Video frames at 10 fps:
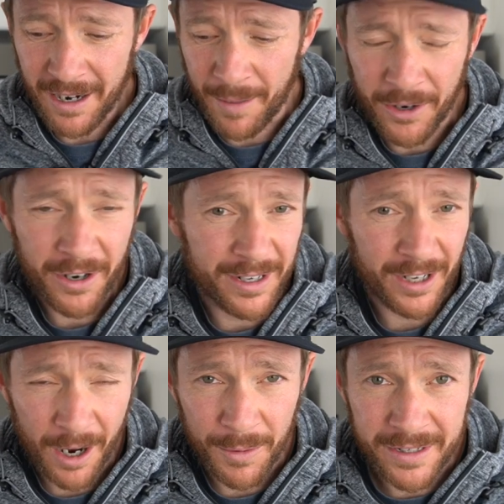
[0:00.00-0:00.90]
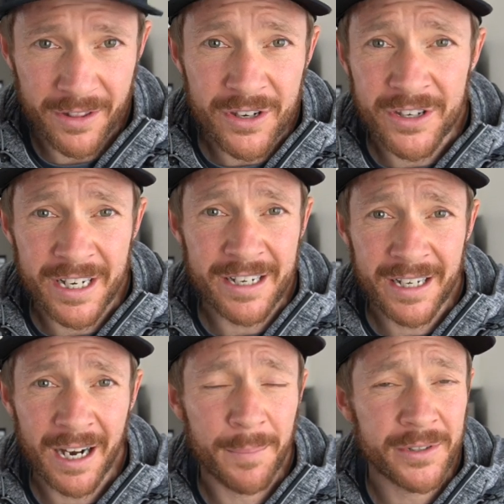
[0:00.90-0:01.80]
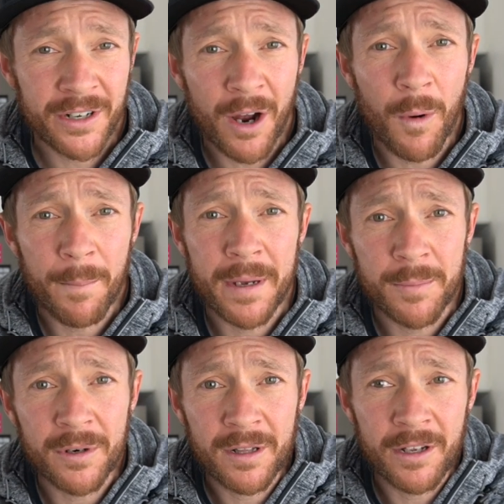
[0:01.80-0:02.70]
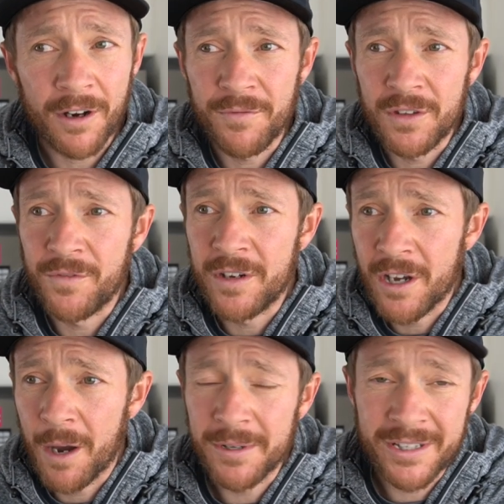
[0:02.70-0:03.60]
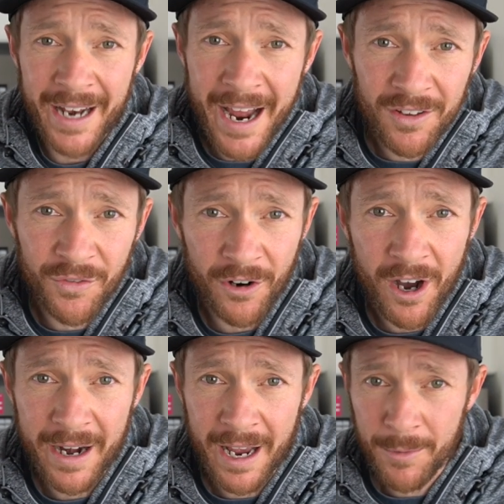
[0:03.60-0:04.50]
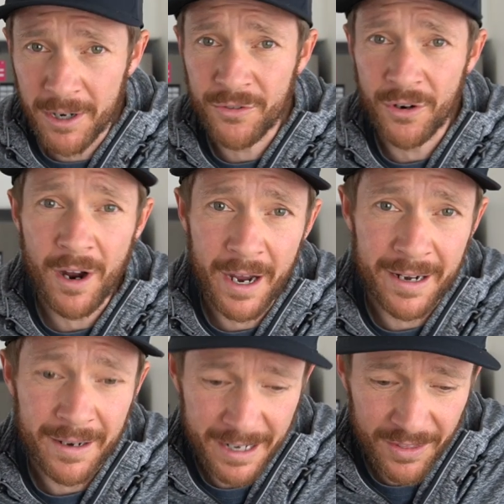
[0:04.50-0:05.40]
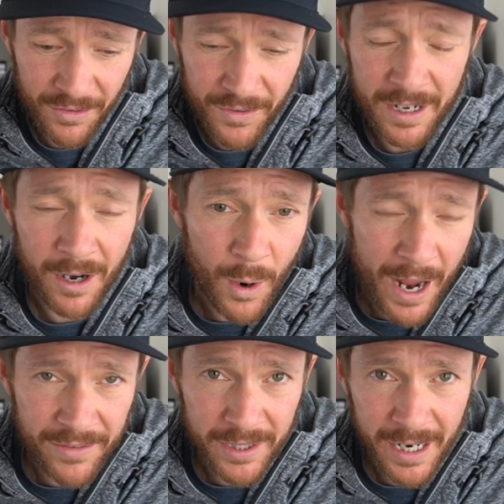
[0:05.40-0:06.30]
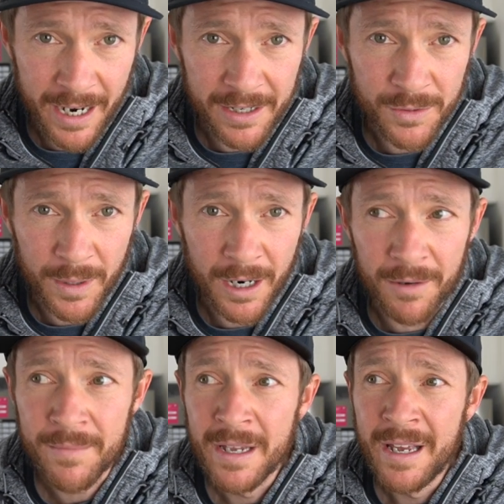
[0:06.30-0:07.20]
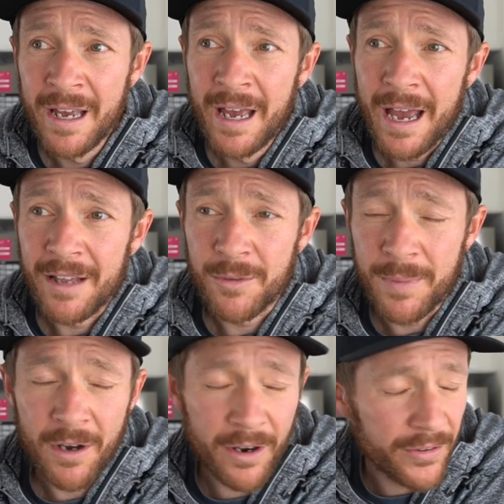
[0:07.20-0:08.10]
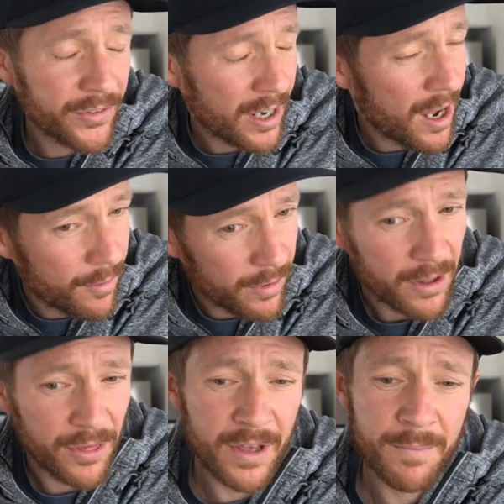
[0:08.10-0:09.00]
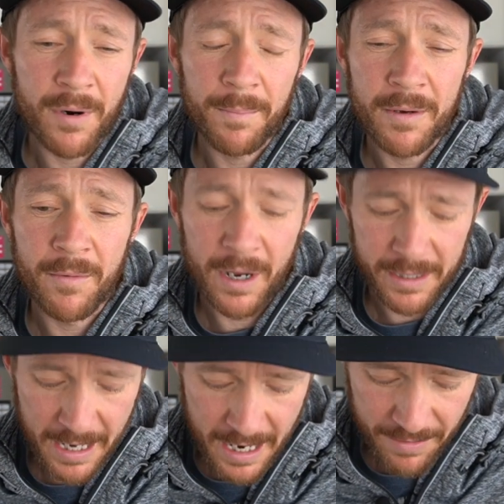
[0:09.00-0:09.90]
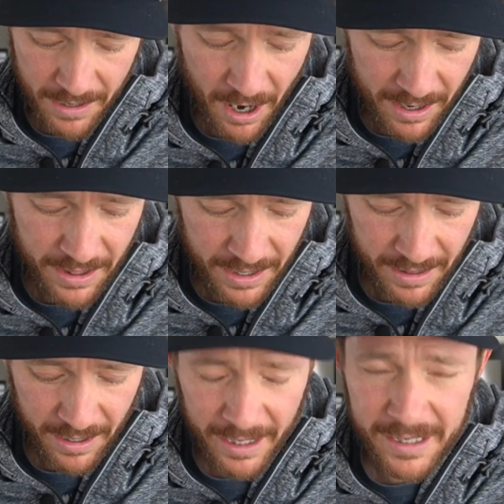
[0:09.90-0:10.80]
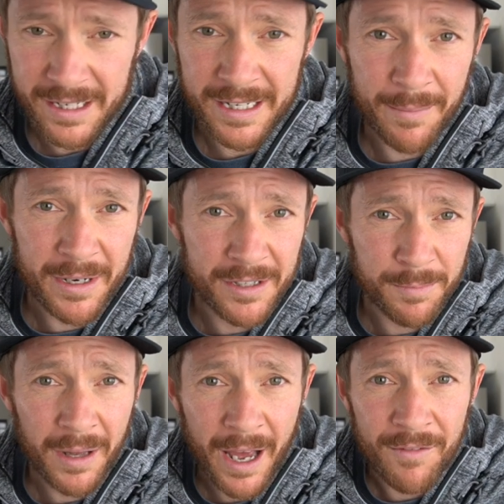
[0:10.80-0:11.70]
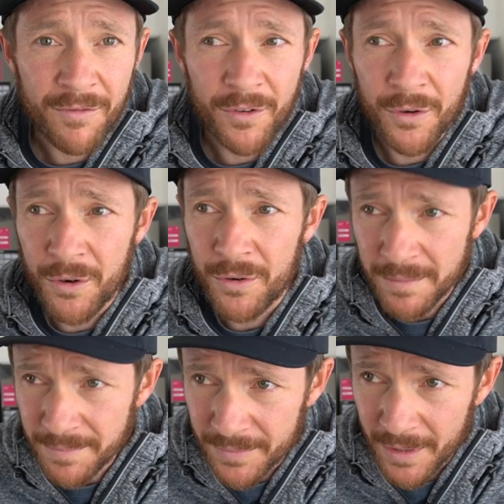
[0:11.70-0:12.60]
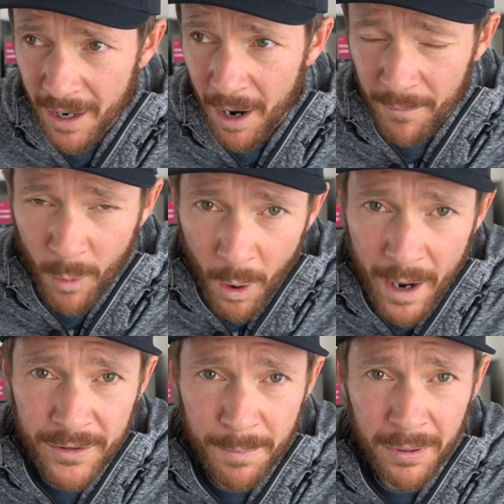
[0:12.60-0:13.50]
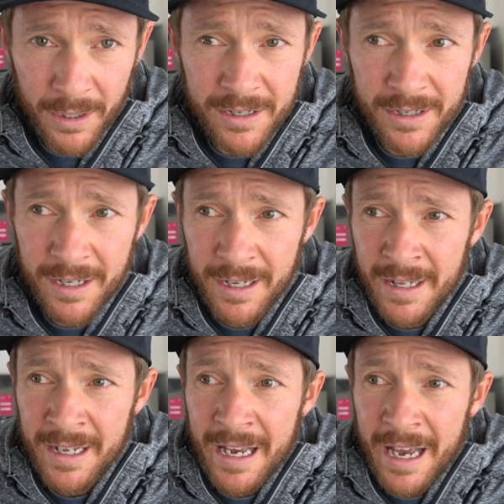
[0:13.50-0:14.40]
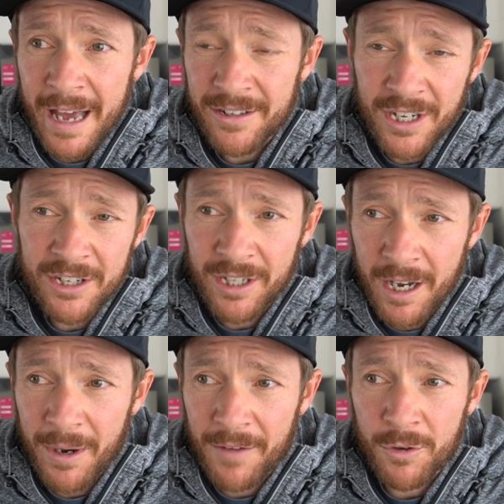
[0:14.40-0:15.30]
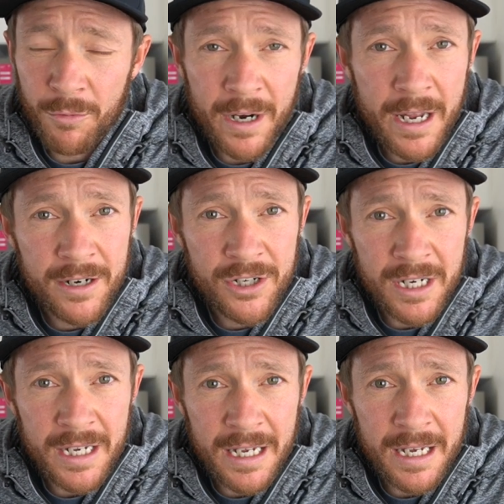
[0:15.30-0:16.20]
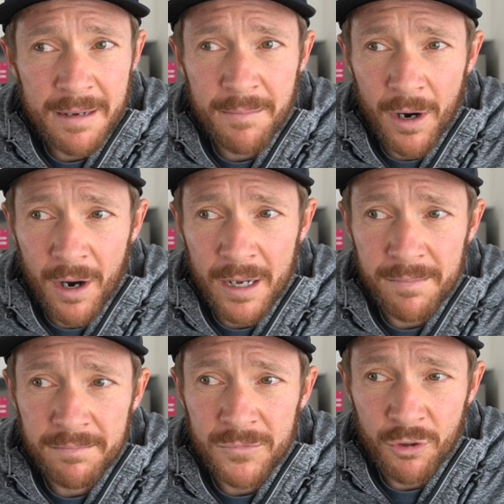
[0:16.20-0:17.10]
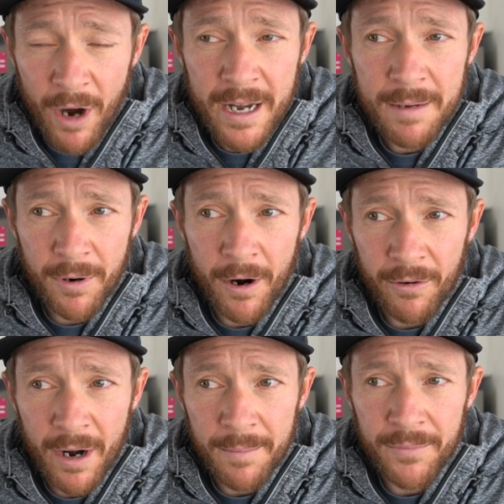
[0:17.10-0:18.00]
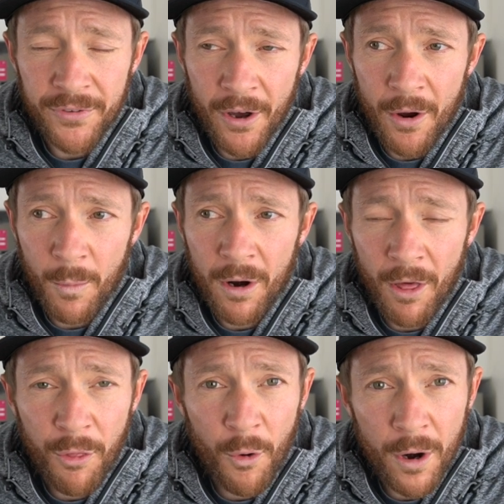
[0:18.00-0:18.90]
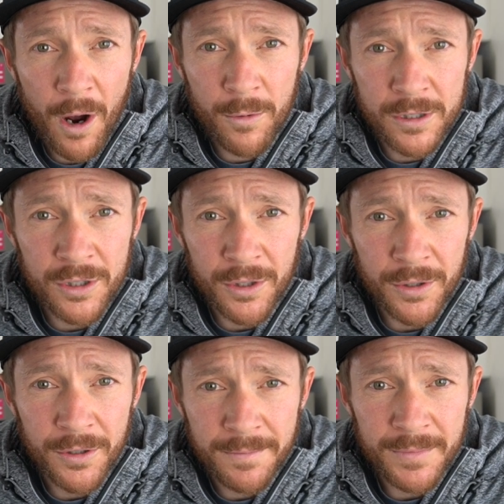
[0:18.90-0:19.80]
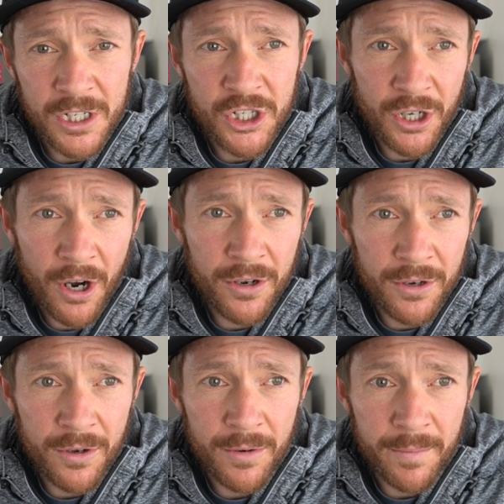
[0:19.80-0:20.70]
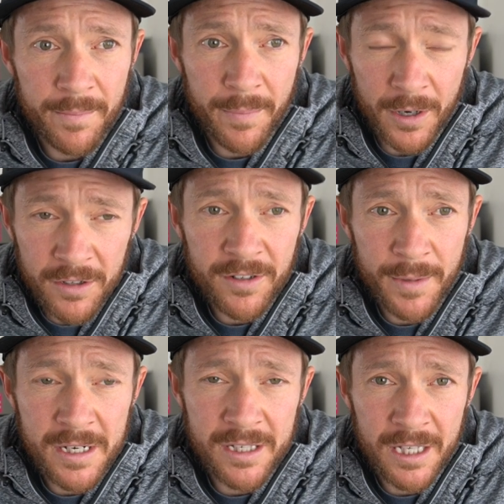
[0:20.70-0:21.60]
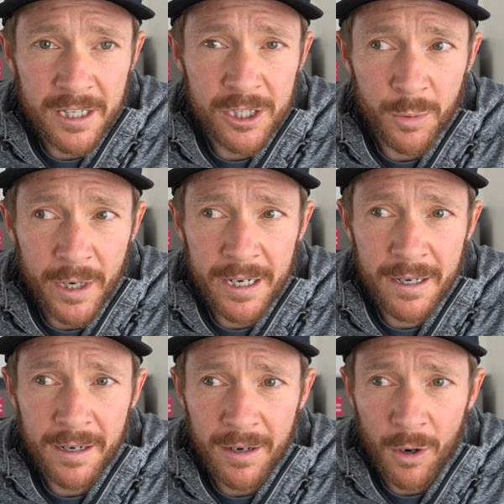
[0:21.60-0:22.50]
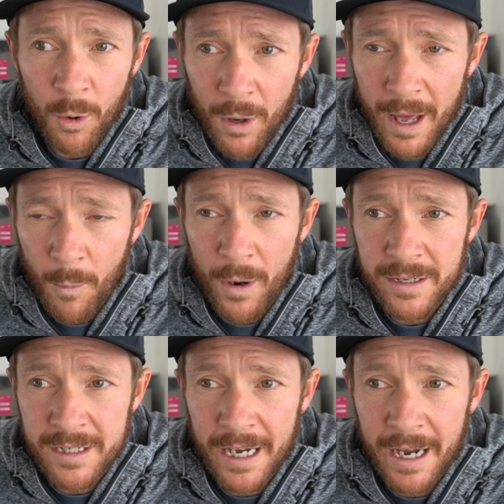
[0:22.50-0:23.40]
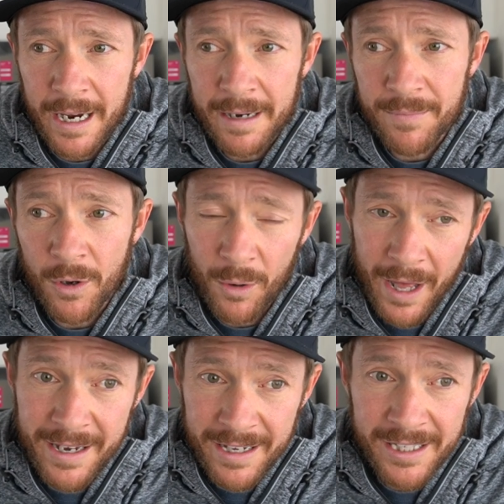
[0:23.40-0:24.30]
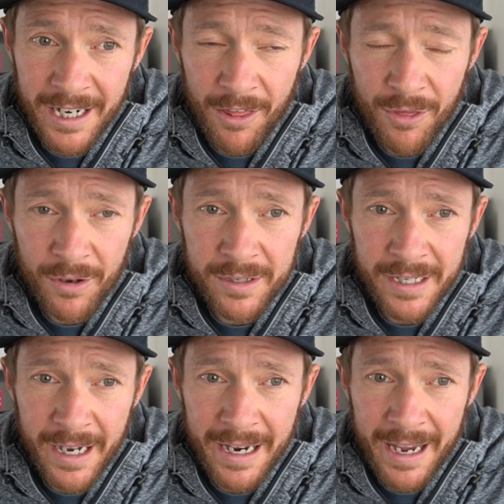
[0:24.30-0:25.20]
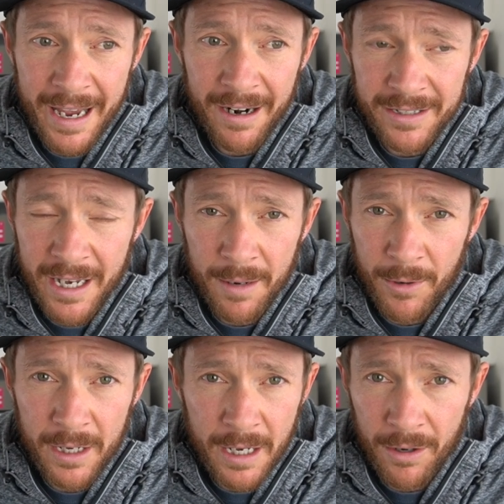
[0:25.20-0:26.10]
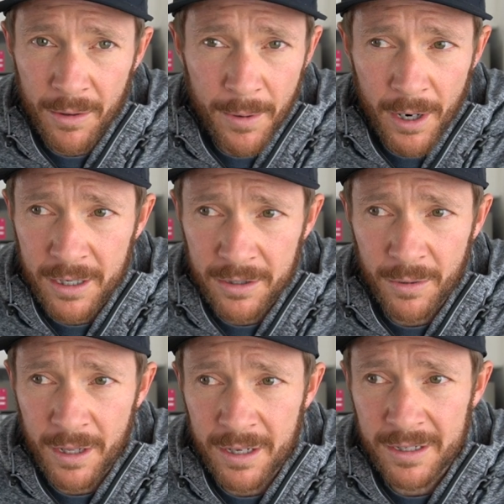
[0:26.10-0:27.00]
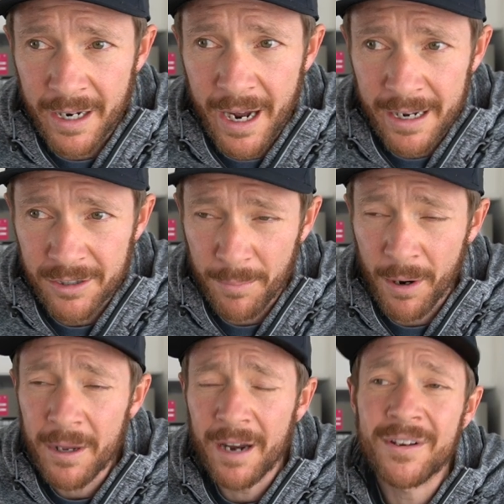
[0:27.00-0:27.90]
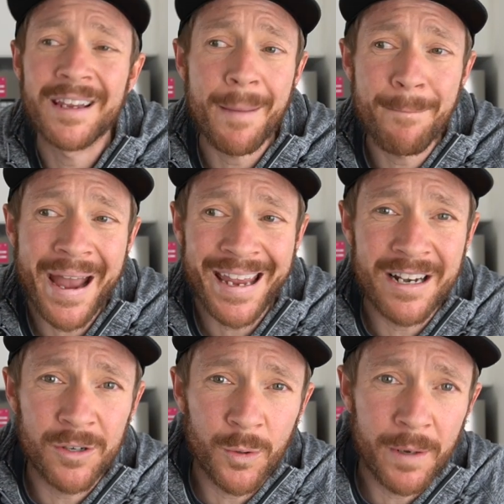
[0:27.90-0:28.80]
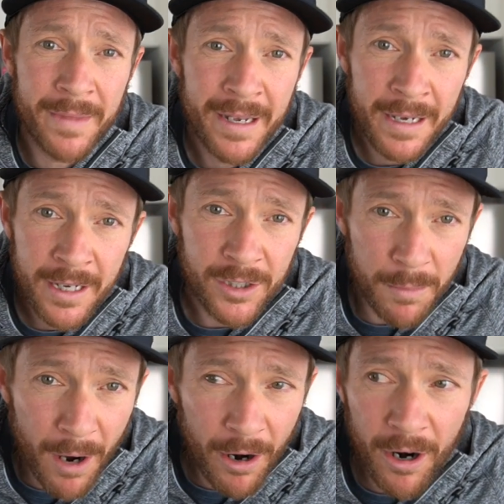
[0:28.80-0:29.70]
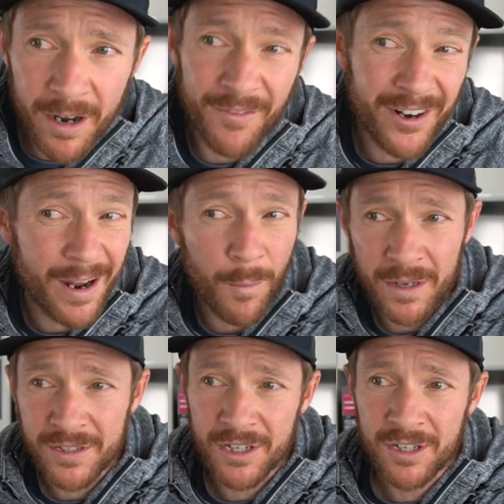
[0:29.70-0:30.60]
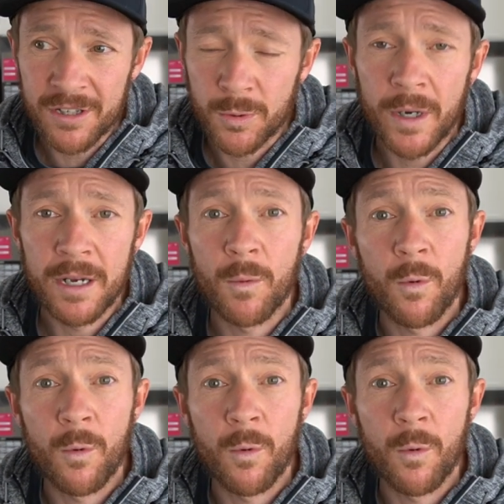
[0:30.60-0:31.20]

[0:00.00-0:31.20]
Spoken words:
I'm not going to go into the detail because I don't want people to click off this video, but today's Friday. I'm going to try and get this video out today as well. And to be honest, I can't really think properly right now. The only thing that I can stomach is plain food. I'm quite depleted. And essentially, I'm going to have to re-engineer my training program. So what I thought I would do is show you, because I've been sick this week, all that Wednesday, all that yesterday, Thursday, and I doubt I'm going to get on the bike and do anything today. So I'm probably going to get back into it tomorrow, and I've only done one session this week.